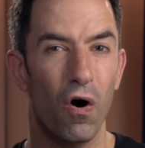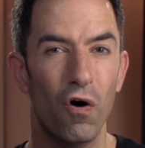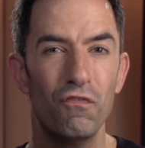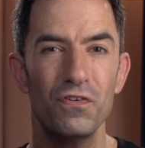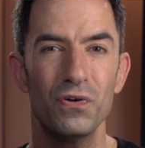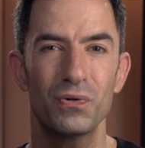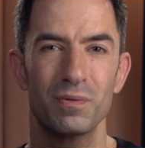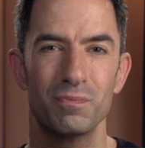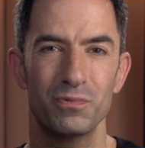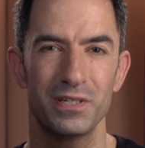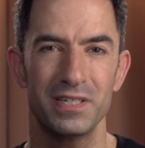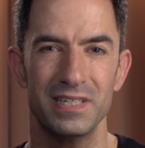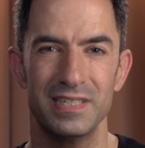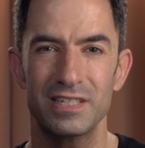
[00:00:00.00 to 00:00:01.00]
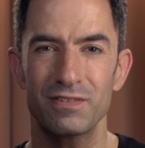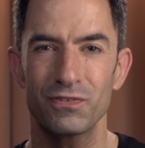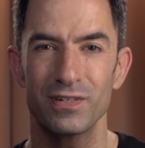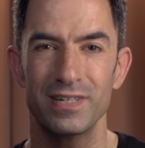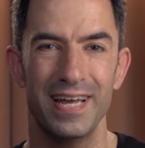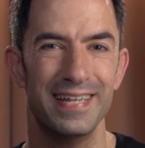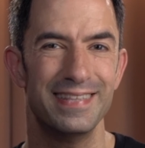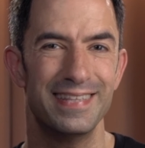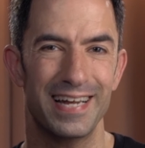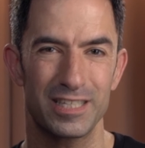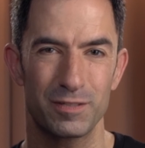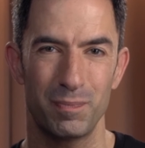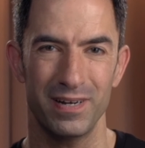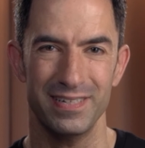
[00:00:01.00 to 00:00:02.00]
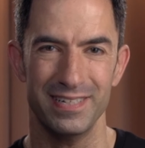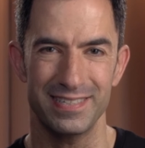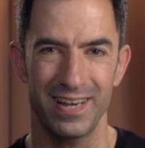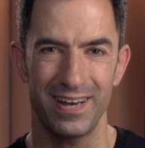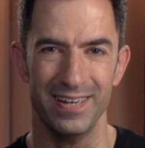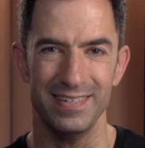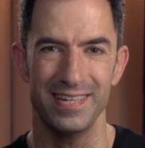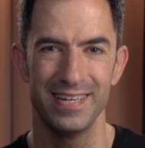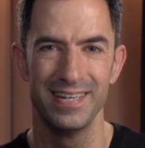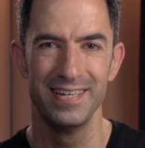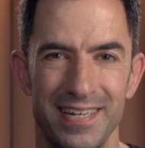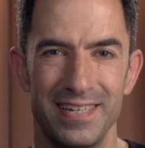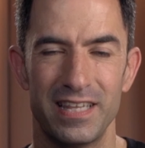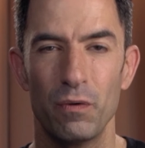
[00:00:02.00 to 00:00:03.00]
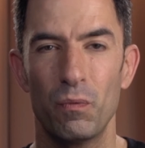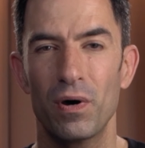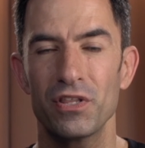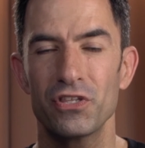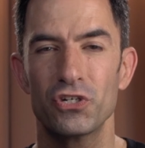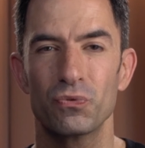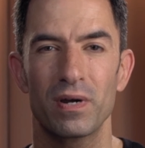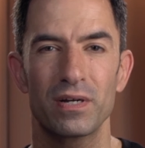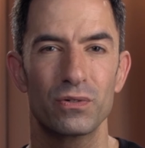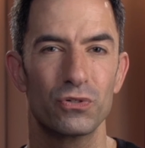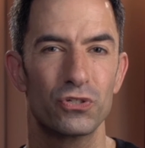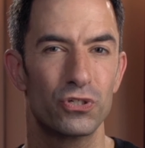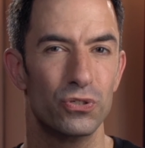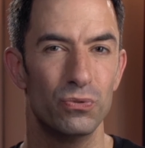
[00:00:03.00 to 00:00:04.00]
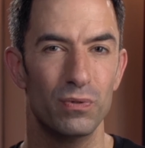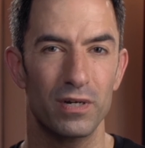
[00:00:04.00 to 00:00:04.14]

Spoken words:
all feel completely different, and that's by design. They wanted the directors to